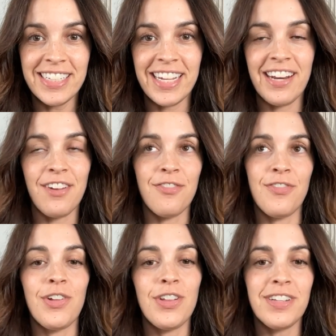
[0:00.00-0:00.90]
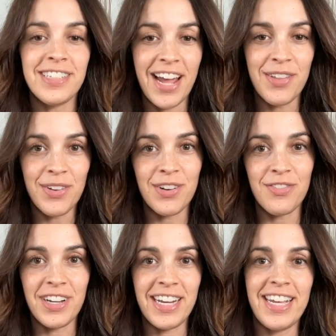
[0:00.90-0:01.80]
to get a full download of
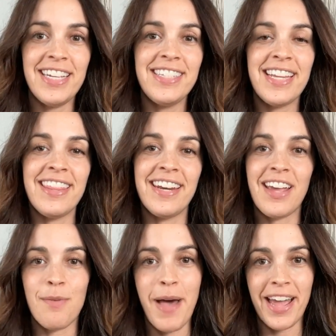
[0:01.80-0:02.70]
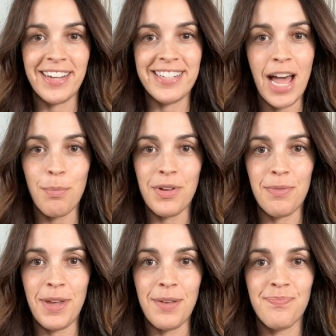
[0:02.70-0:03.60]
what it is and then come back and tap with
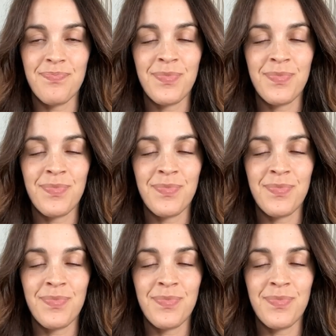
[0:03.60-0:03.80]
me.